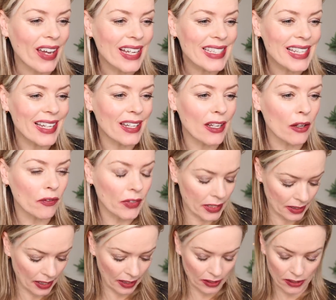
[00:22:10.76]
that's a lovely
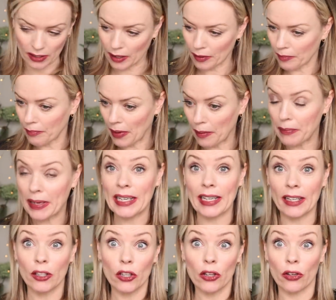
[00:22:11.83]
texture. I'm
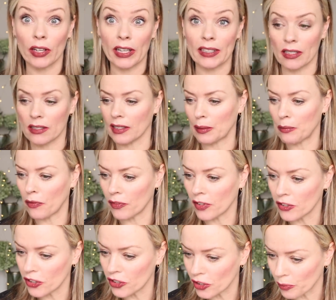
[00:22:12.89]
meaning, look, it doesn't come off on
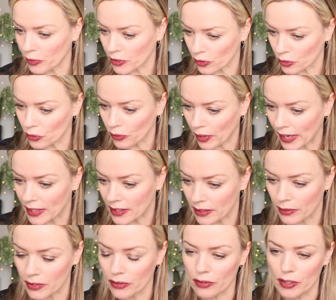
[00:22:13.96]
the tissue, which is great,
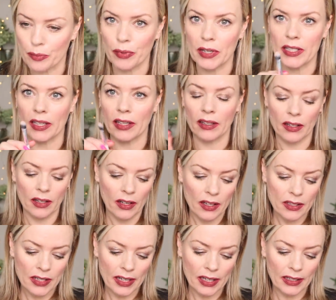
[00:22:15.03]
so it's not spreading.
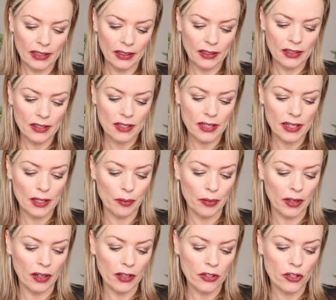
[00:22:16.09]
Take a little concealer
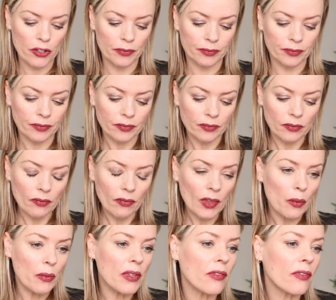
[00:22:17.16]
brush
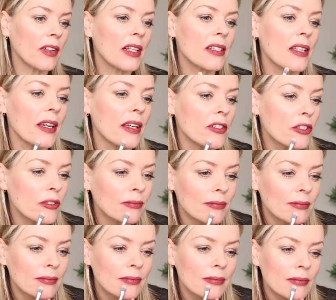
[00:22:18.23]
with a flat edge
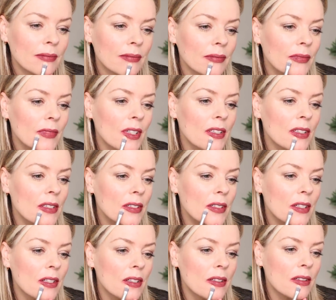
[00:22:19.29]
and just
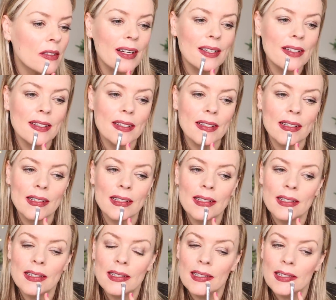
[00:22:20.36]
go under
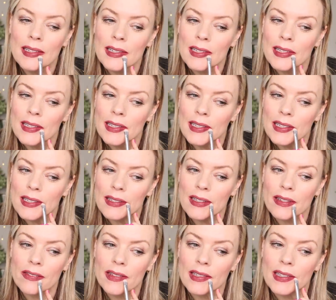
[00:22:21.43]
your
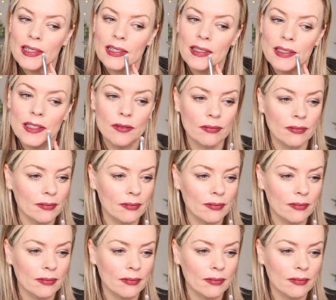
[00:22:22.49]
lip line.